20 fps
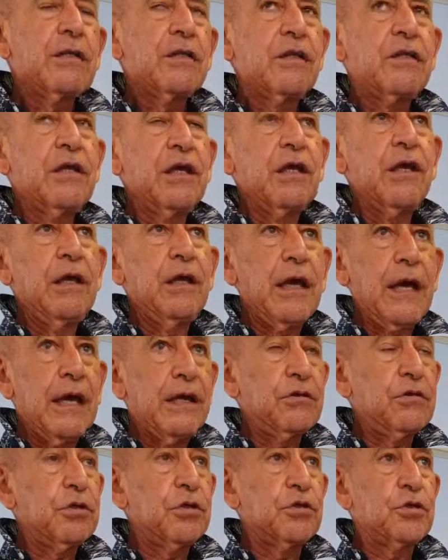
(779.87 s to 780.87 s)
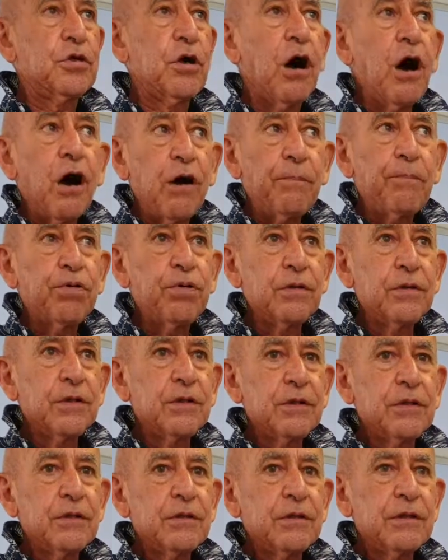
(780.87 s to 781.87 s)
thinking at the top
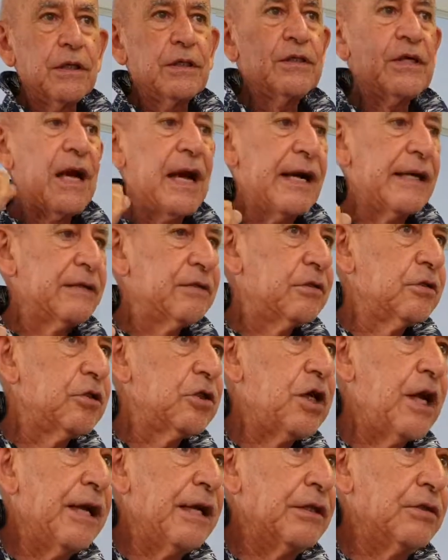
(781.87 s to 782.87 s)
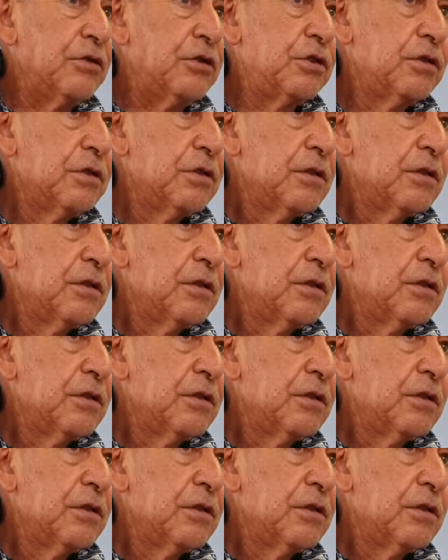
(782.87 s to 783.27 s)
is hard to change